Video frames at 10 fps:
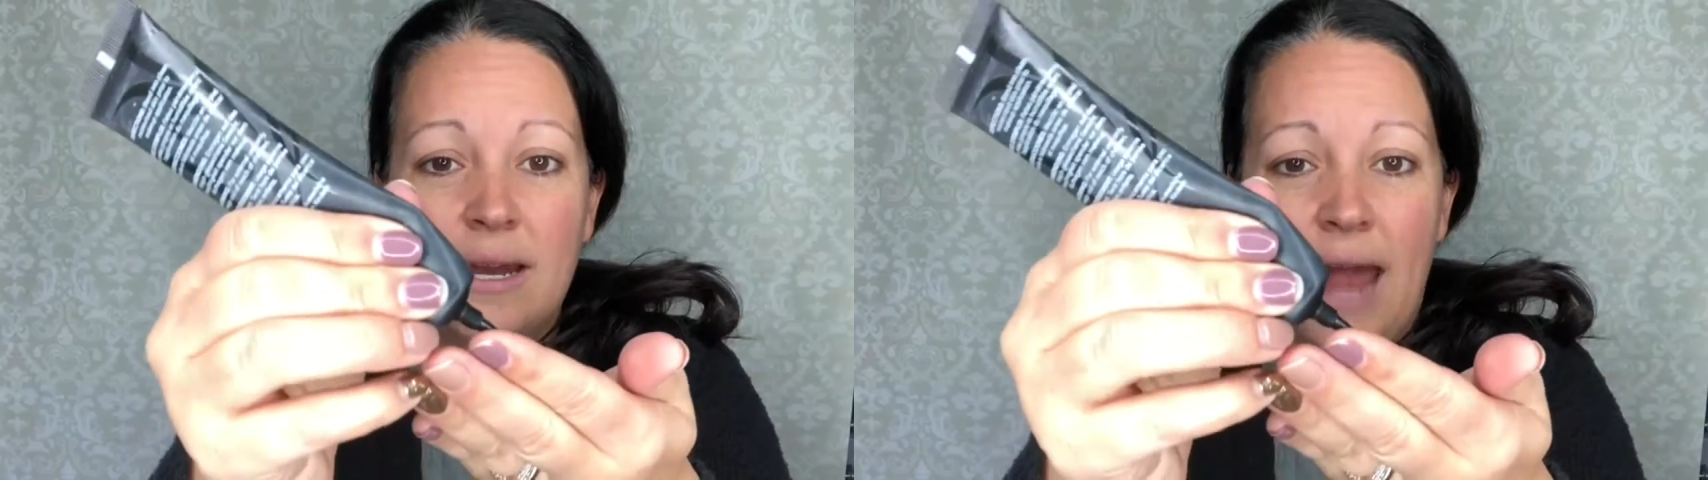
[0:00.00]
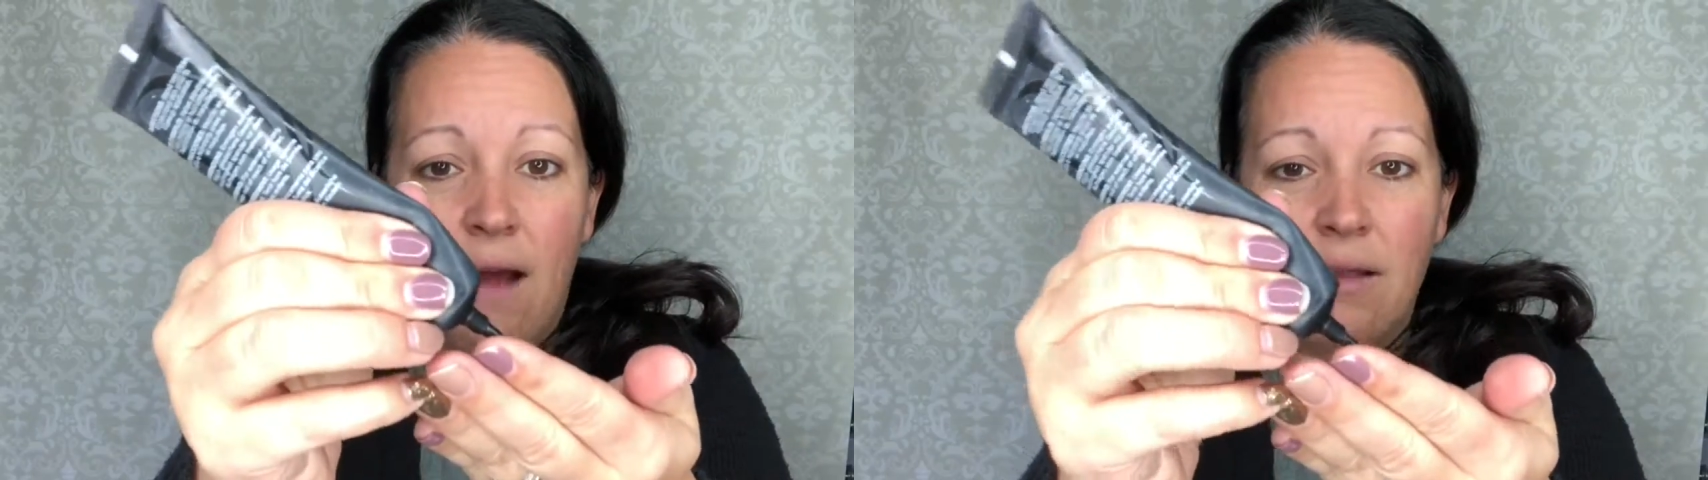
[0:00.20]

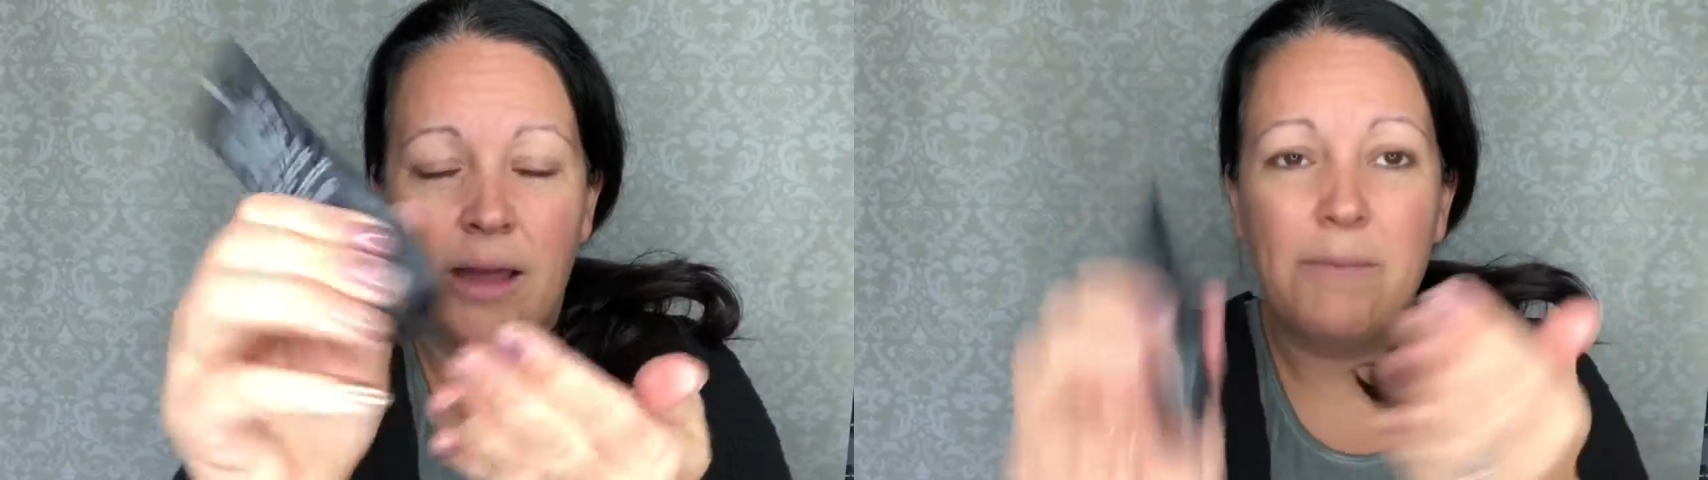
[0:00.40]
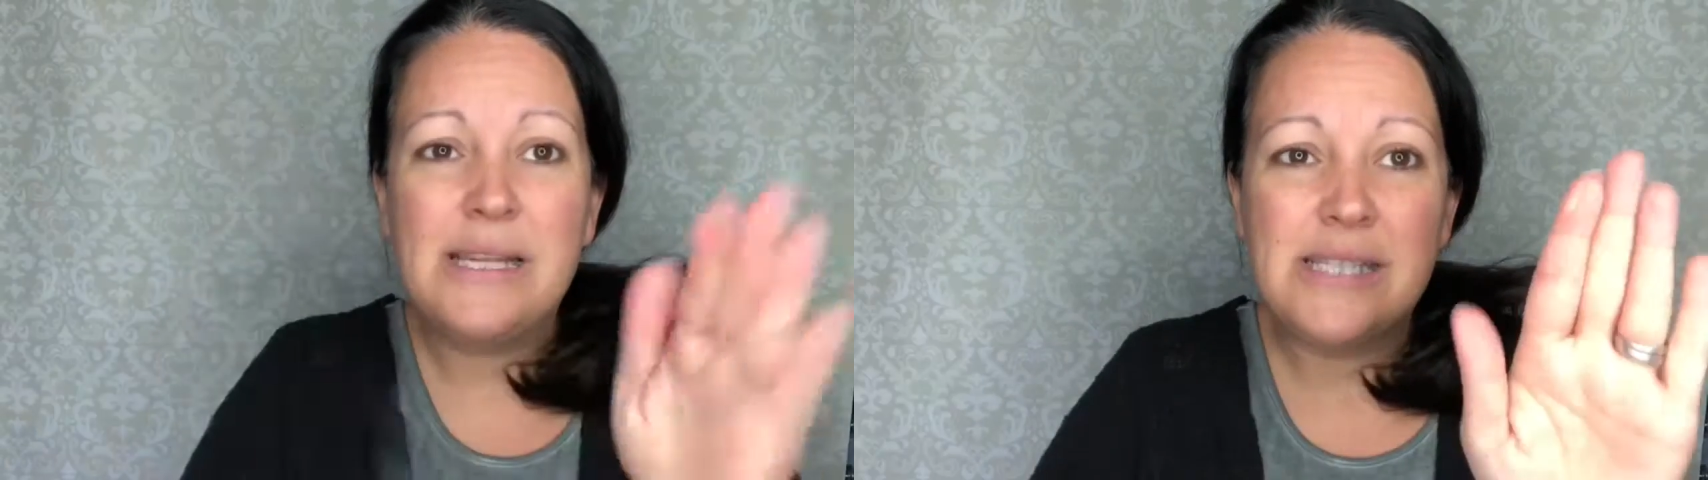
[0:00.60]
Now,
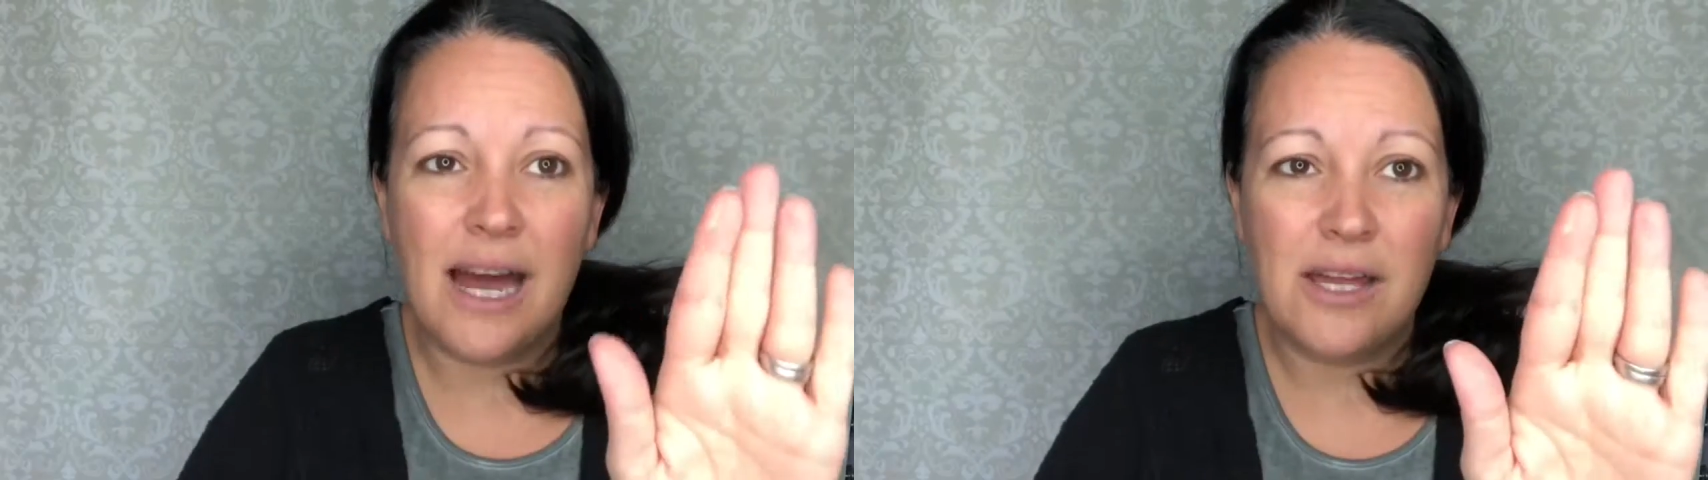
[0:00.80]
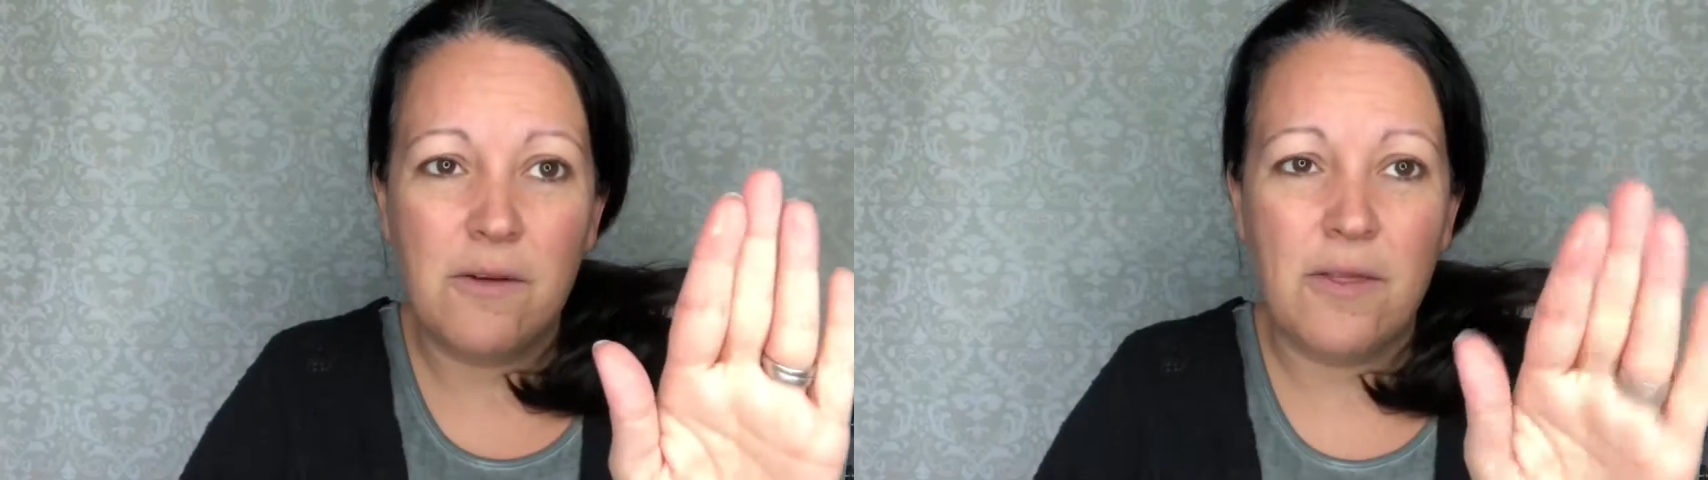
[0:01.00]
let me
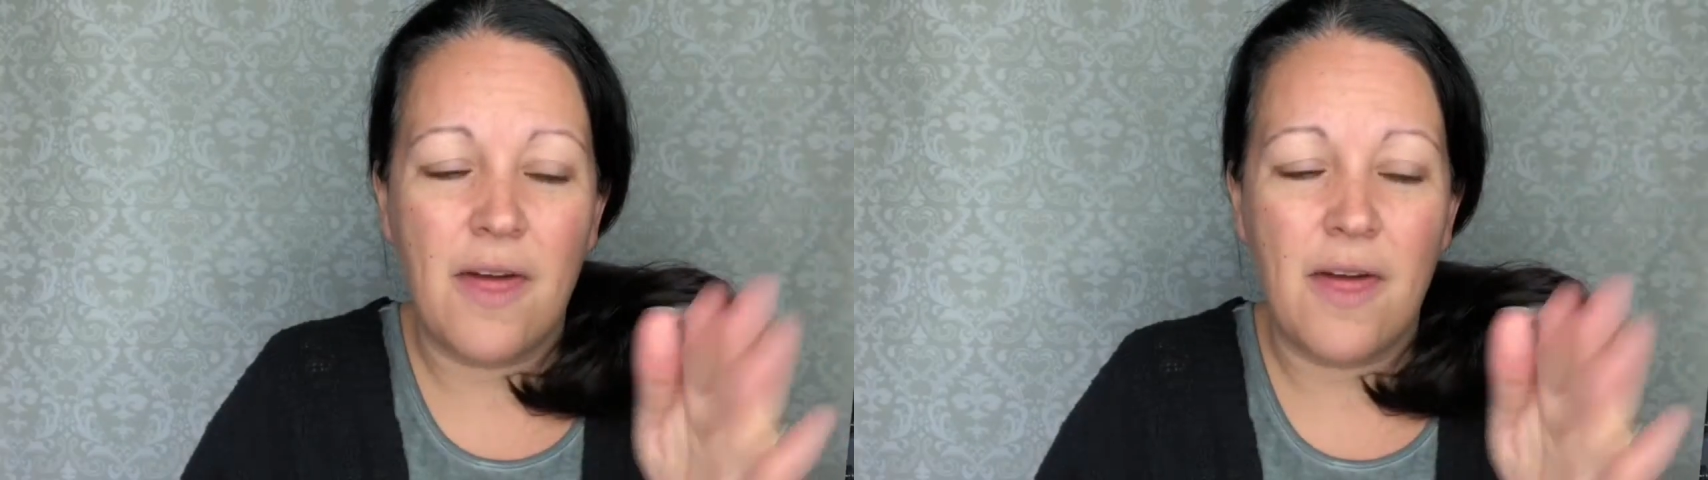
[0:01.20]
tell you